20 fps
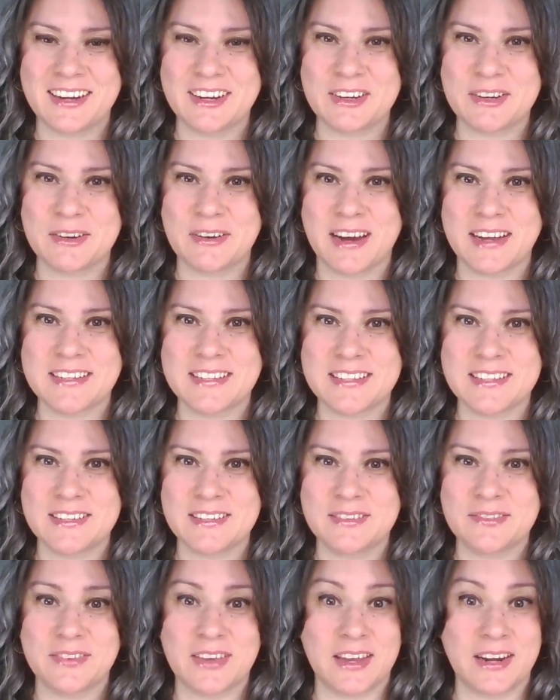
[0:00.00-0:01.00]
and
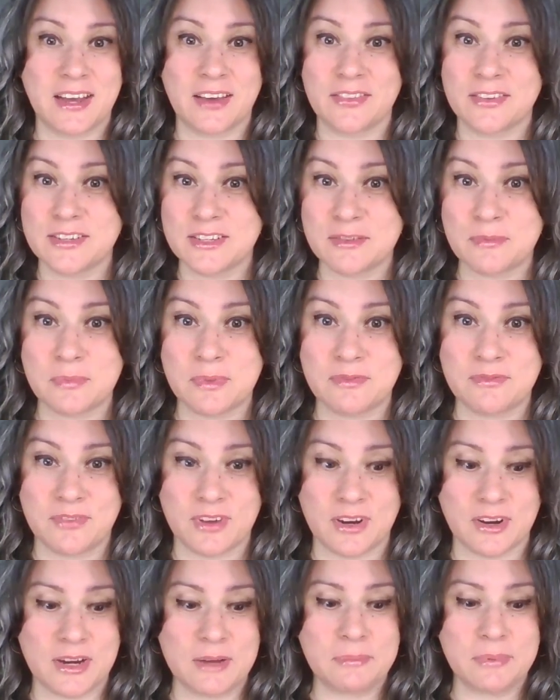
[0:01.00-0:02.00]
aggressive, and others have been
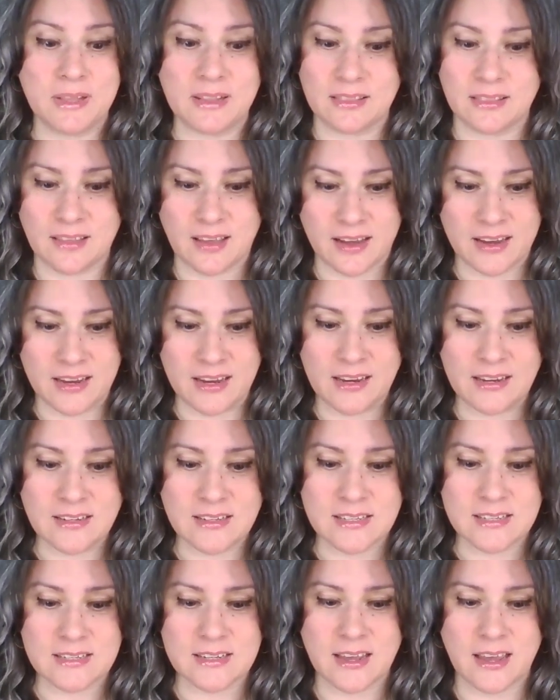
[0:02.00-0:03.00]
very
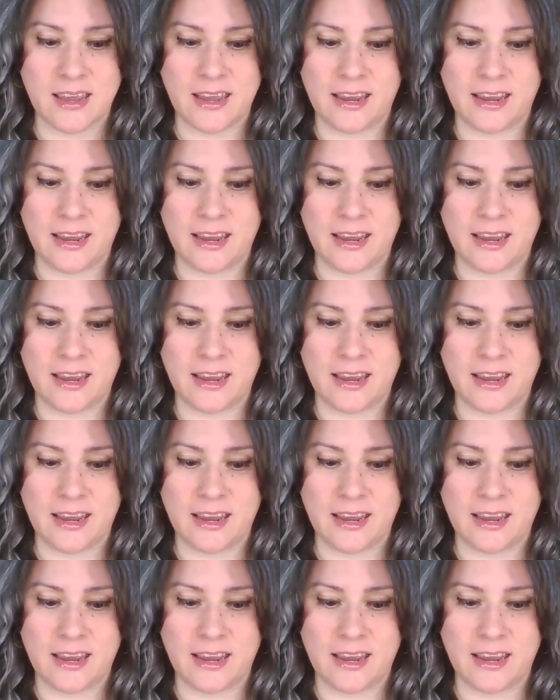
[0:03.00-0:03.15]
polite.